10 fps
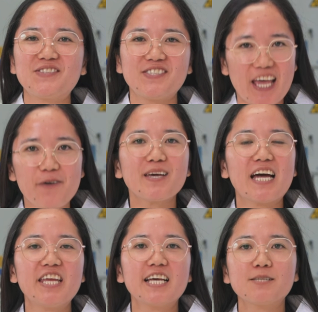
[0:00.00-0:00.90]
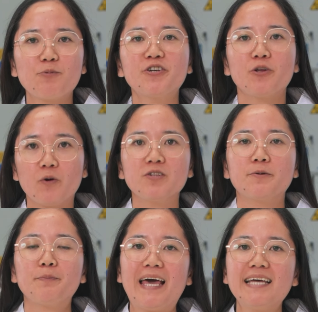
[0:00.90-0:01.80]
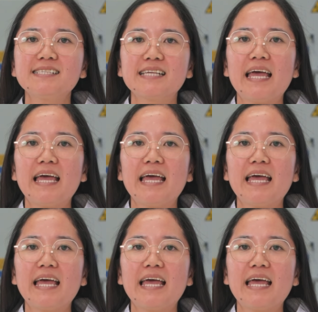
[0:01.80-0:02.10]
Today we're going to explore the world of plants